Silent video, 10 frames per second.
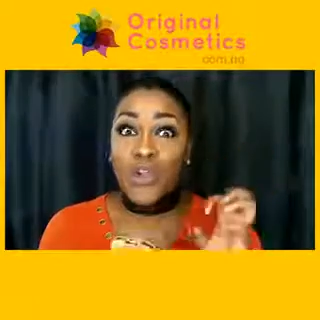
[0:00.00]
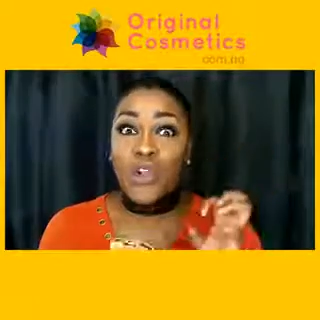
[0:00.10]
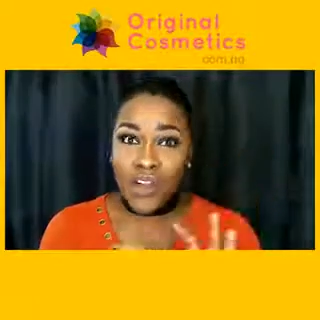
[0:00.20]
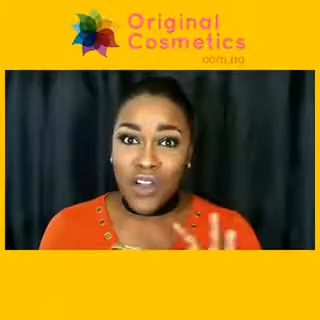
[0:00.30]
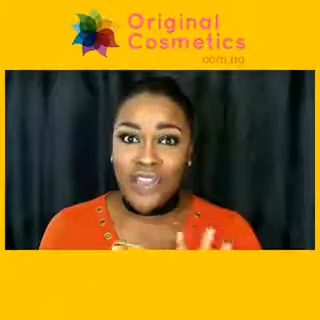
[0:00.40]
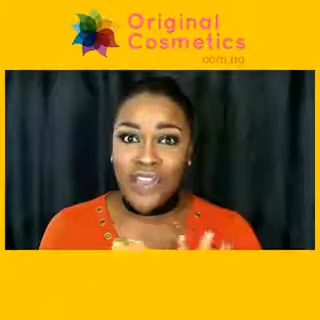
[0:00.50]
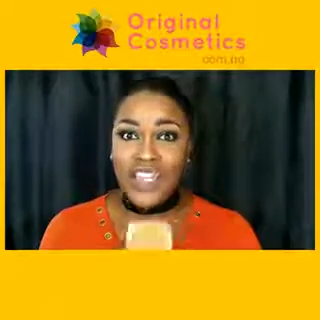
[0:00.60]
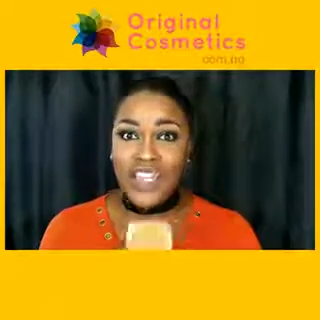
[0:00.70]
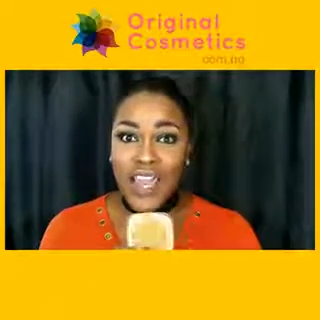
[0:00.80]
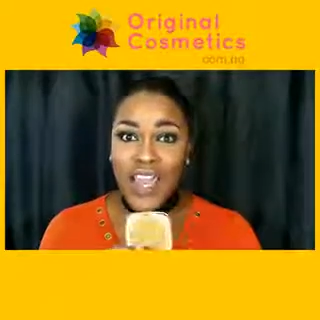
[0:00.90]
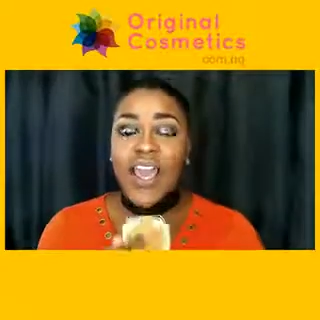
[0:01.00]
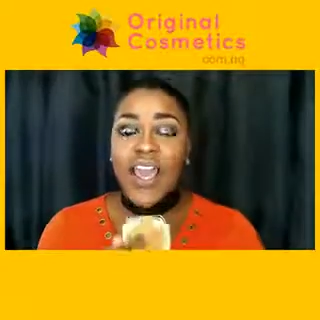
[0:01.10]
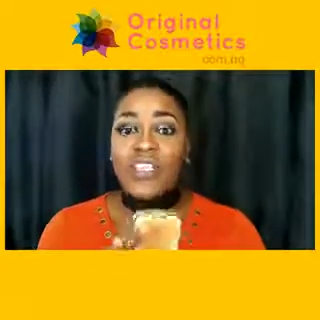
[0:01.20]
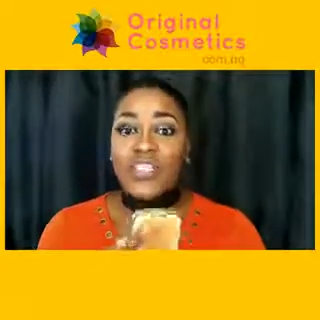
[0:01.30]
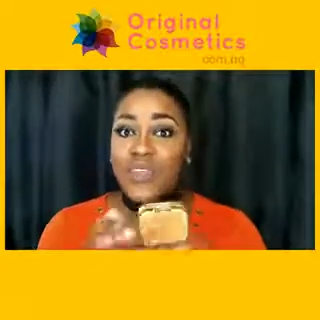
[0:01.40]
full coverage, yeah.
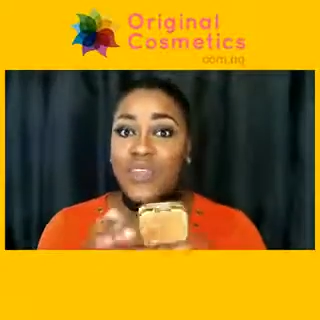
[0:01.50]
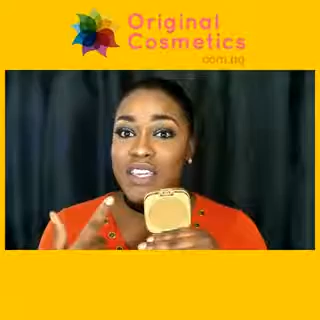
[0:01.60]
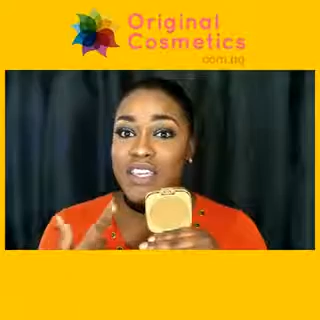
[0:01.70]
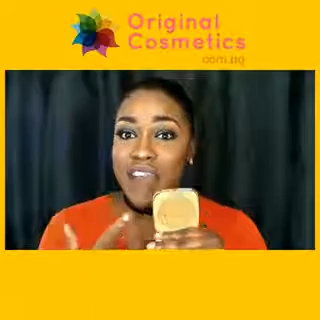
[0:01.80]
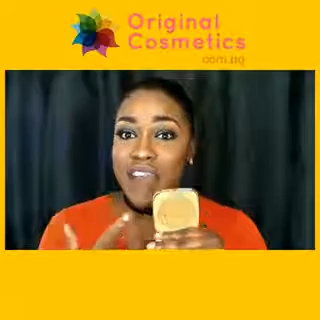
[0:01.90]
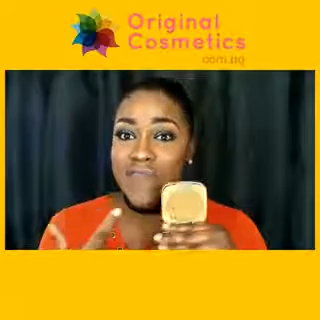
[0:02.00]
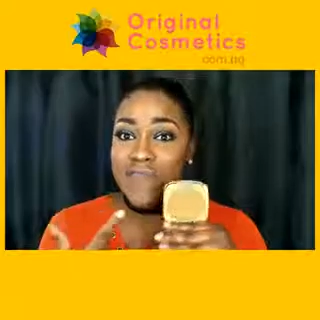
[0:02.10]
So this